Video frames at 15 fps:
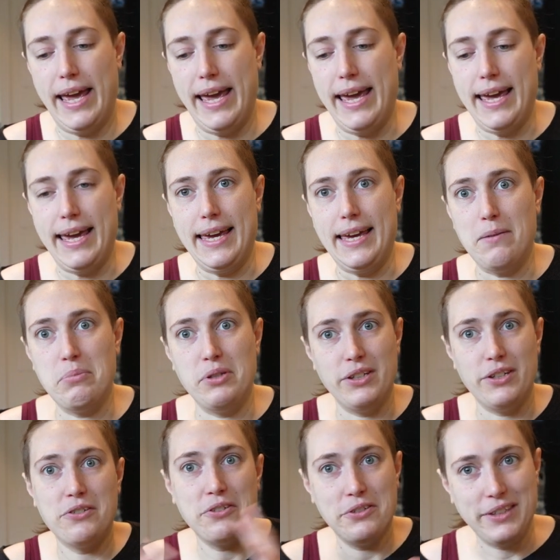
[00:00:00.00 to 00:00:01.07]
a
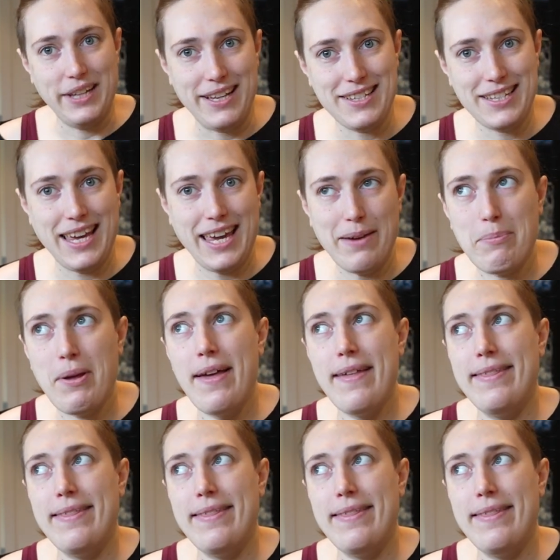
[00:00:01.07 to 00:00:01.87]
political landscape